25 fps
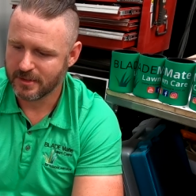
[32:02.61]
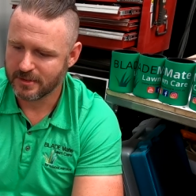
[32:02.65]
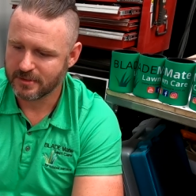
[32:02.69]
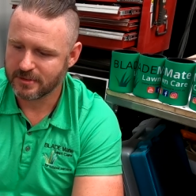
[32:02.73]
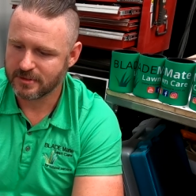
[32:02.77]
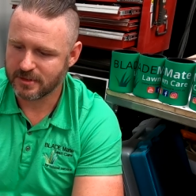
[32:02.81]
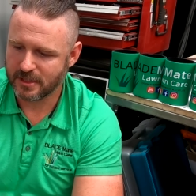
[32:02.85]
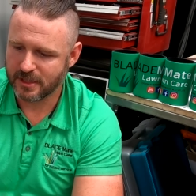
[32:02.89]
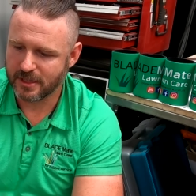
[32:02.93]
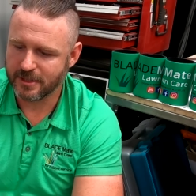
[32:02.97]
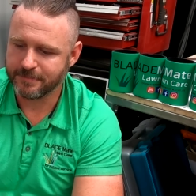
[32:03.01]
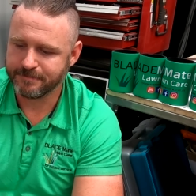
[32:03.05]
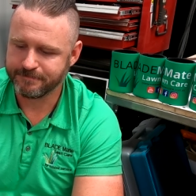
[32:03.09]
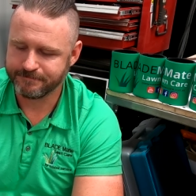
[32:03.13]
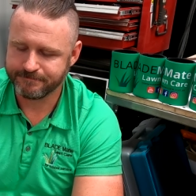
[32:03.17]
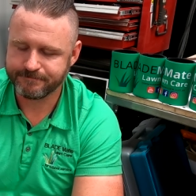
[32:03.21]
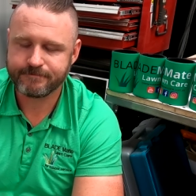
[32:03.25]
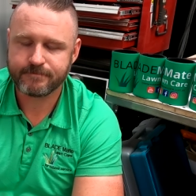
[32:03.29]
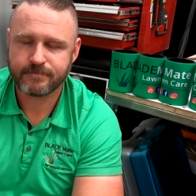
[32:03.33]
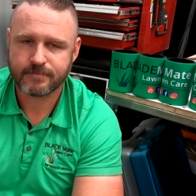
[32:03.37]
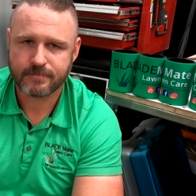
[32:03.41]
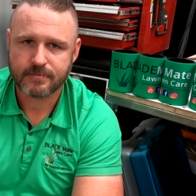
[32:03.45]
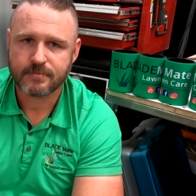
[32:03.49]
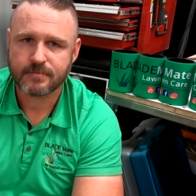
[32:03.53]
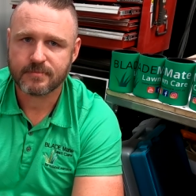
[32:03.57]
So
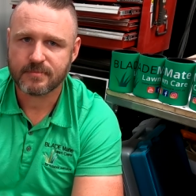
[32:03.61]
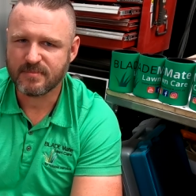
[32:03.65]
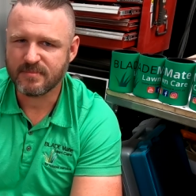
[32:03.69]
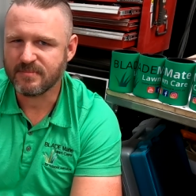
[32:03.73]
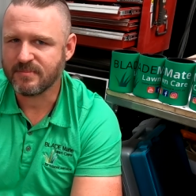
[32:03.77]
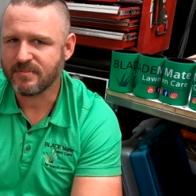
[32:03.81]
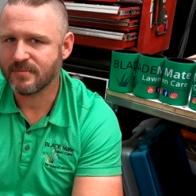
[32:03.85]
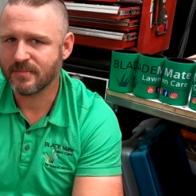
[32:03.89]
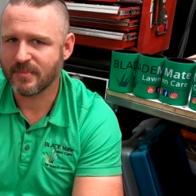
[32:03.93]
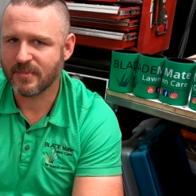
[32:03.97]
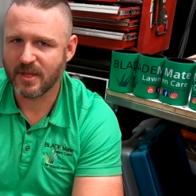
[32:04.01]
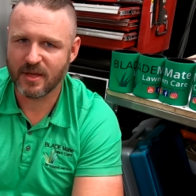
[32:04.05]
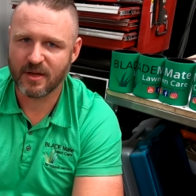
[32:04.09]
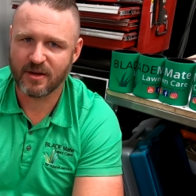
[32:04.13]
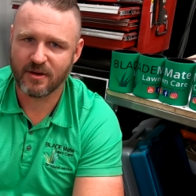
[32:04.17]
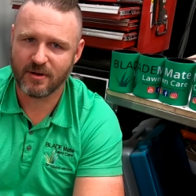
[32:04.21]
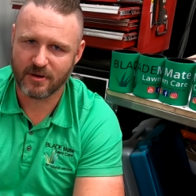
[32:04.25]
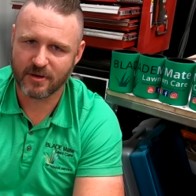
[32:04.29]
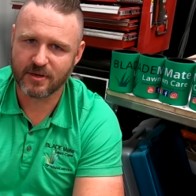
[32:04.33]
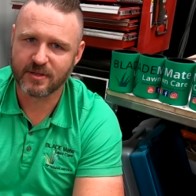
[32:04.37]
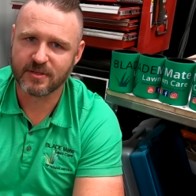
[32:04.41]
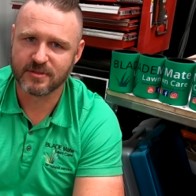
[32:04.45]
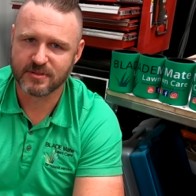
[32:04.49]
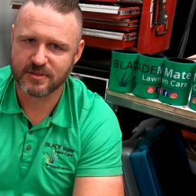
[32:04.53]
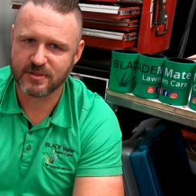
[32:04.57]
yeah,
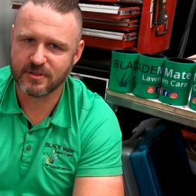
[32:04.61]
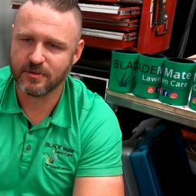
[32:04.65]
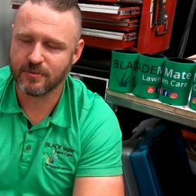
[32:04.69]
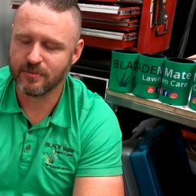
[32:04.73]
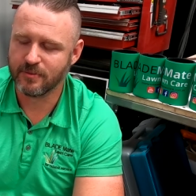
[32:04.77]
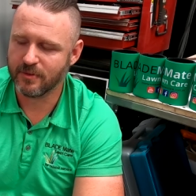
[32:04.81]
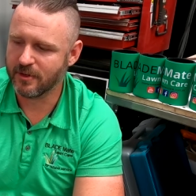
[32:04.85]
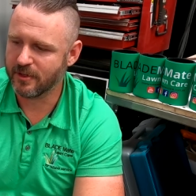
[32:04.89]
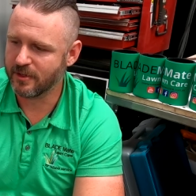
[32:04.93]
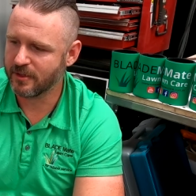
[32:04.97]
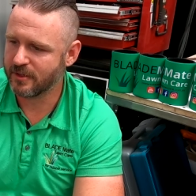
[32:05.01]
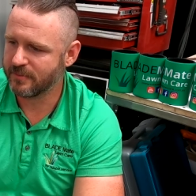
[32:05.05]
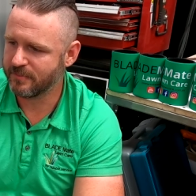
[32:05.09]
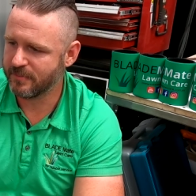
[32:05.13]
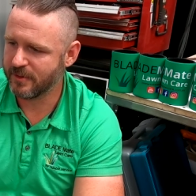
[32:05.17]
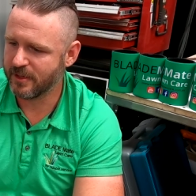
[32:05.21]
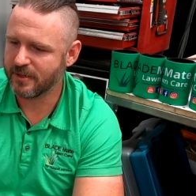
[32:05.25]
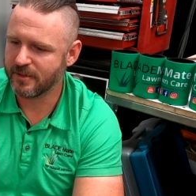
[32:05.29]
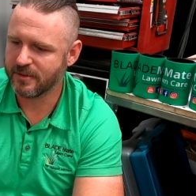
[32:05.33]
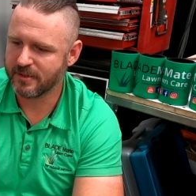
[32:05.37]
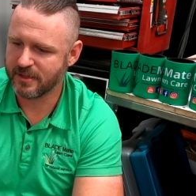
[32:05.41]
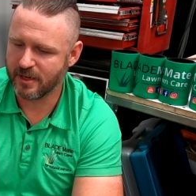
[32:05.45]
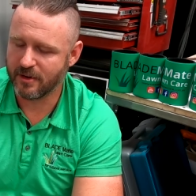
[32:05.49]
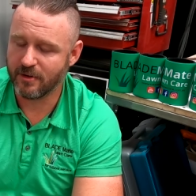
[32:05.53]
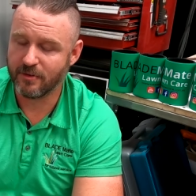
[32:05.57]
I can still work.
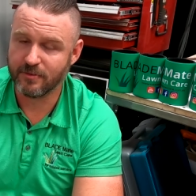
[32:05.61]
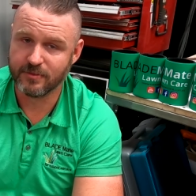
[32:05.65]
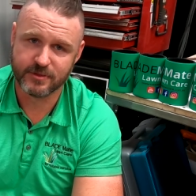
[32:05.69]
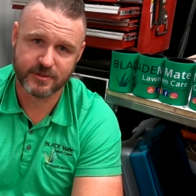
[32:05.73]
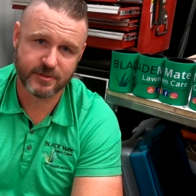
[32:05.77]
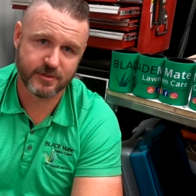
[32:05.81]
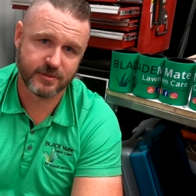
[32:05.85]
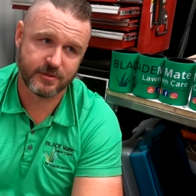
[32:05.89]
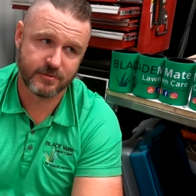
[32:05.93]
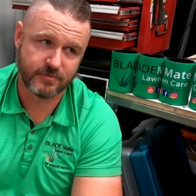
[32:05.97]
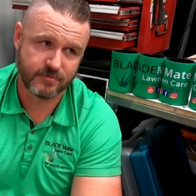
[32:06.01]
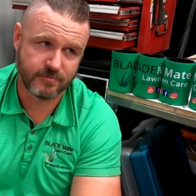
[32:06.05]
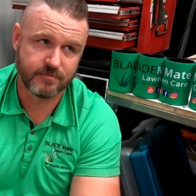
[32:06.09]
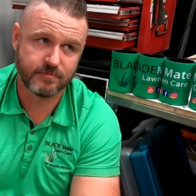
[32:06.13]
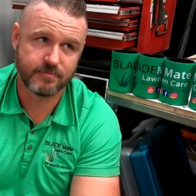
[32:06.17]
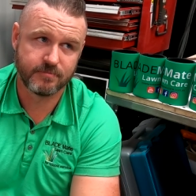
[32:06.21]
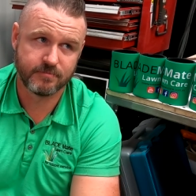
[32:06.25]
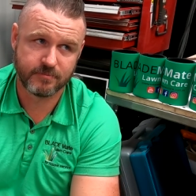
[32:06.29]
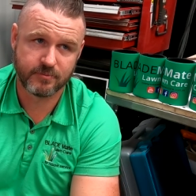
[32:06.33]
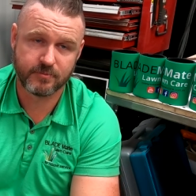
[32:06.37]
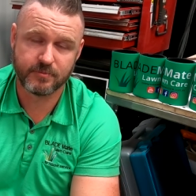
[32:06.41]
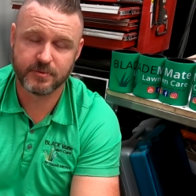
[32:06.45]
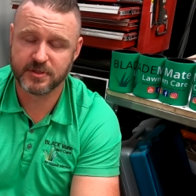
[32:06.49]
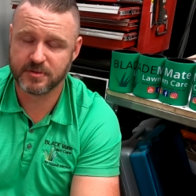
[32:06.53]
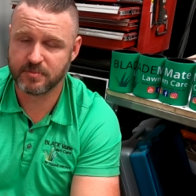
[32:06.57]
But yeah, obviously
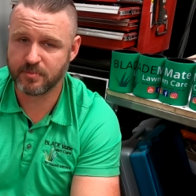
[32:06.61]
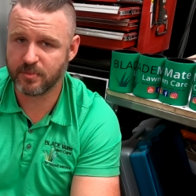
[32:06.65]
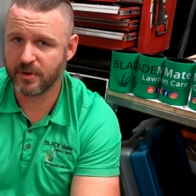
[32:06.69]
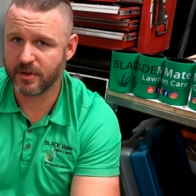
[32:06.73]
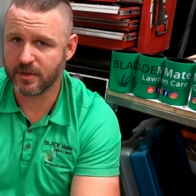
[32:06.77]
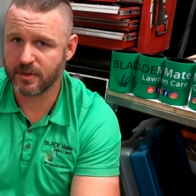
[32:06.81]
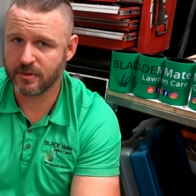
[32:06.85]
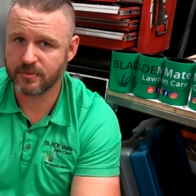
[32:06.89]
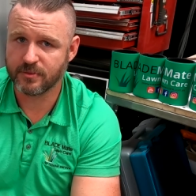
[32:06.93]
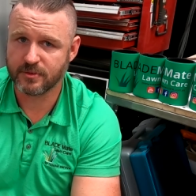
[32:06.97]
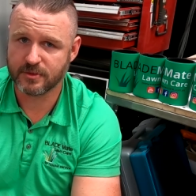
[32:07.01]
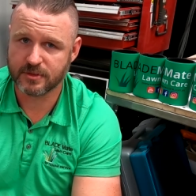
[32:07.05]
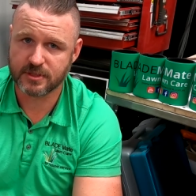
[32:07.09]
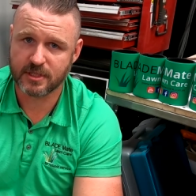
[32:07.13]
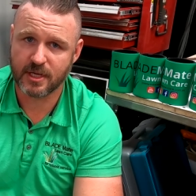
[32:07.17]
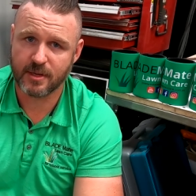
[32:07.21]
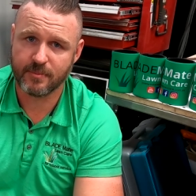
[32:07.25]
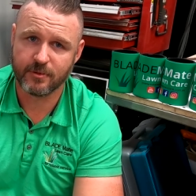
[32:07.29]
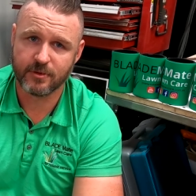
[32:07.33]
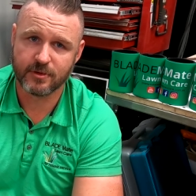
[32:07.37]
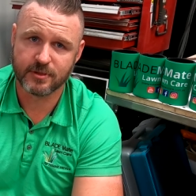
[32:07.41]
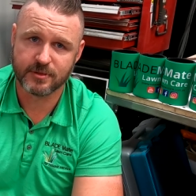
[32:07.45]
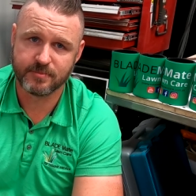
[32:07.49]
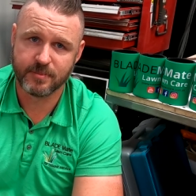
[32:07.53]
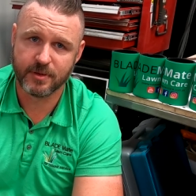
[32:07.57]
spring through
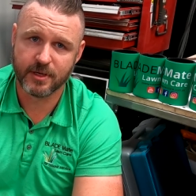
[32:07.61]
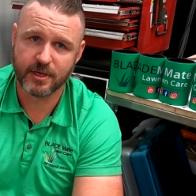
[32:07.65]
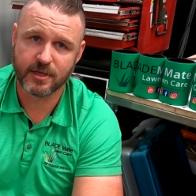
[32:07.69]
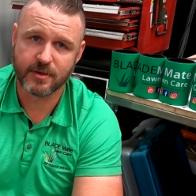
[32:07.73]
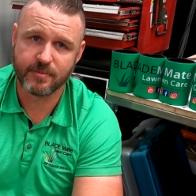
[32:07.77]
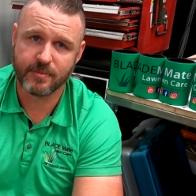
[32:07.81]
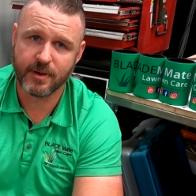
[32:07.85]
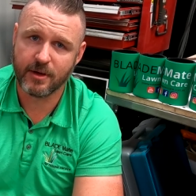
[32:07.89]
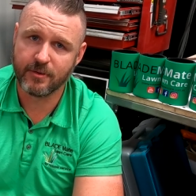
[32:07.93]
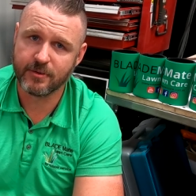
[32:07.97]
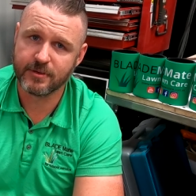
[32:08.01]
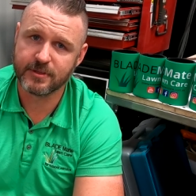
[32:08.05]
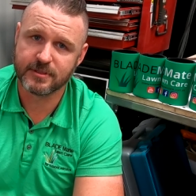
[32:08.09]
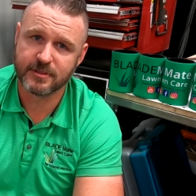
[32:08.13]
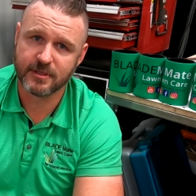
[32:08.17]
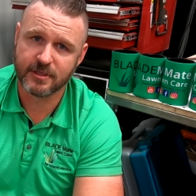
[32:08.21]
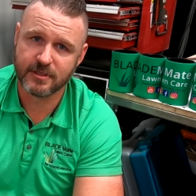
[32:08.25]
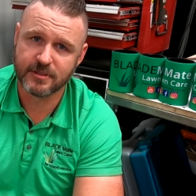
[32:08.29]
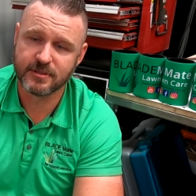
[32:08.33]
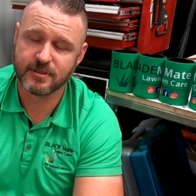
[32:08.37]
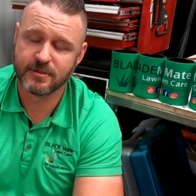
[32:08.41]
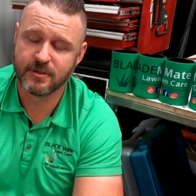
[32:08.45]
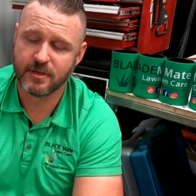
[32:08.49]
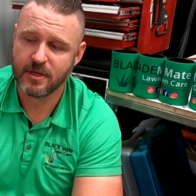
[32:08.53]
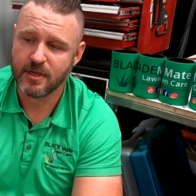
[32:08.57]
summer is peak mowing
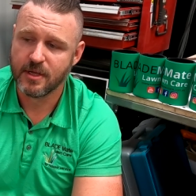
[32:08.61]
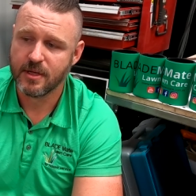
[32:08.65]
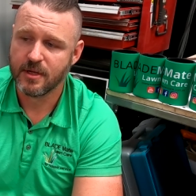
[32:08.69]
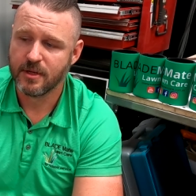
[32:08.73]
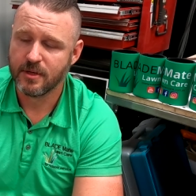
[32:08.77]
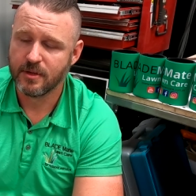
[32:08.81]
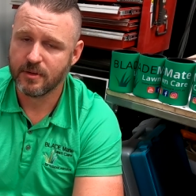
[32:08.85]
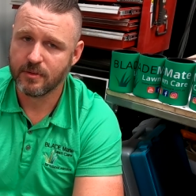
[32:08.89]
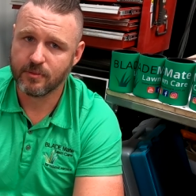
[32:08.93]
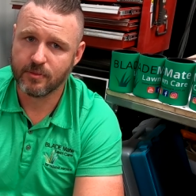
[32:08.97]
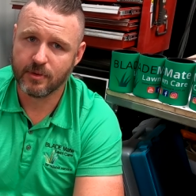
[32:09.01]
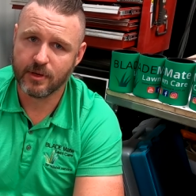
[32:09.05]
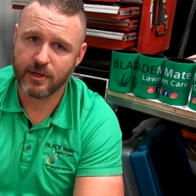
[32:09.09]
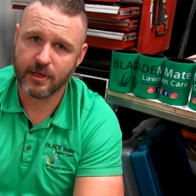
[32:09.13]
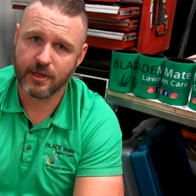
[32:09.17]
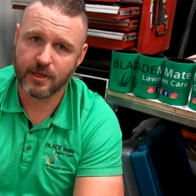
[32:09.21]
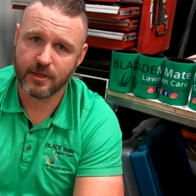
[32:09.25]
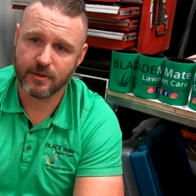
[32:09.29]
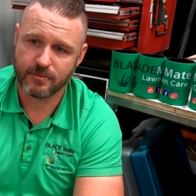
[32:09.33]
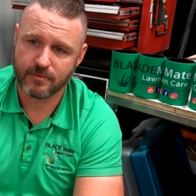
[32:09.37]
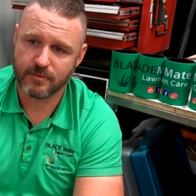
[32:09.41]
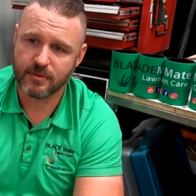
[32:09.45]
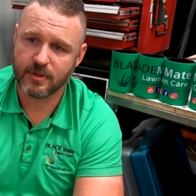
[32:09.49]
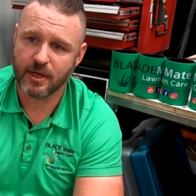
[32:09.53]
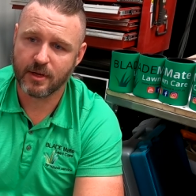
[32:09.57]
season
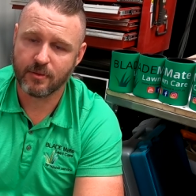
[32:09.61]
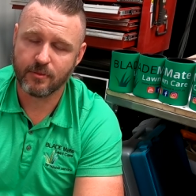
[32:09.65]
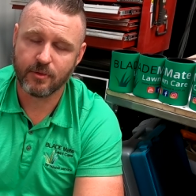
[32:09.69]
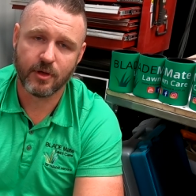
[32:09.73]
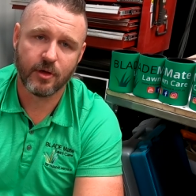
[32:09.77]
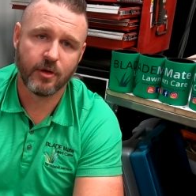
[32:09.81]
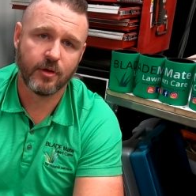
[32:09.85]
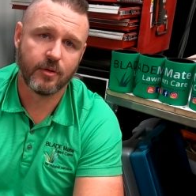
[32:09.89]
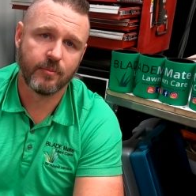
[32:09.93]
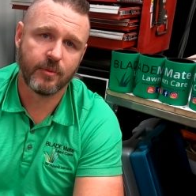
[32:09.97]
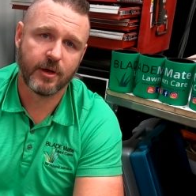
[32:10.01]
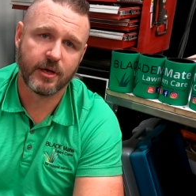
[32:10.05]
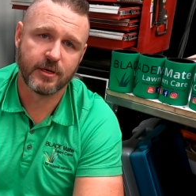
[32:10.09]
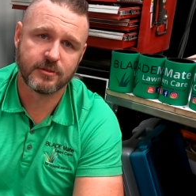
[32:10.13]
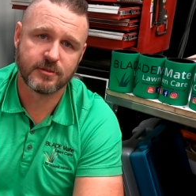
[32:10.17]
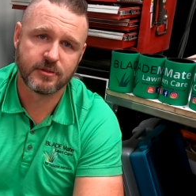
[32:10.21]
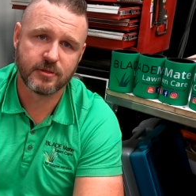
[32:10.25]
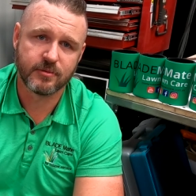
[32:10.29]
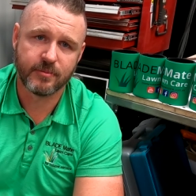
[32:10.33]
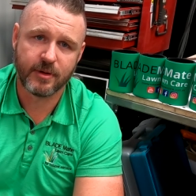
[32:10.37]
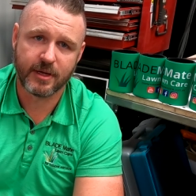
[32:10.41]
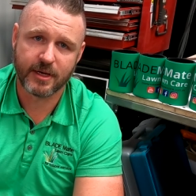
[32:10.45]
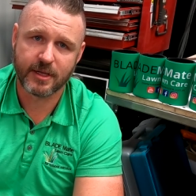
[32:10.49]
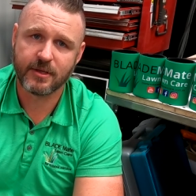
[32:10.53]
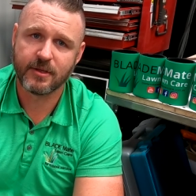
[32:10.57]
where, you know, we earn most of
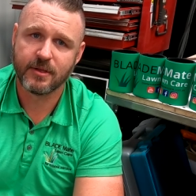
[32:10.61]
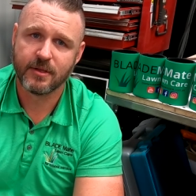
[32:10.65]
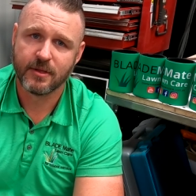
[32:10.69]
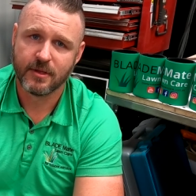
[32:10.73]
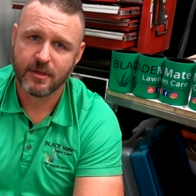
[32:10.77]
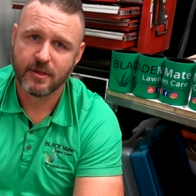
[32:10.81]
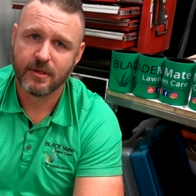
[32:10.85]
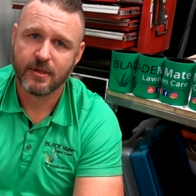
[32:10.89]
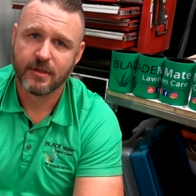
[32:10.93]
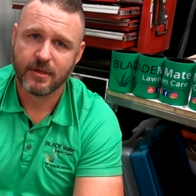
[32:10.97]
the money.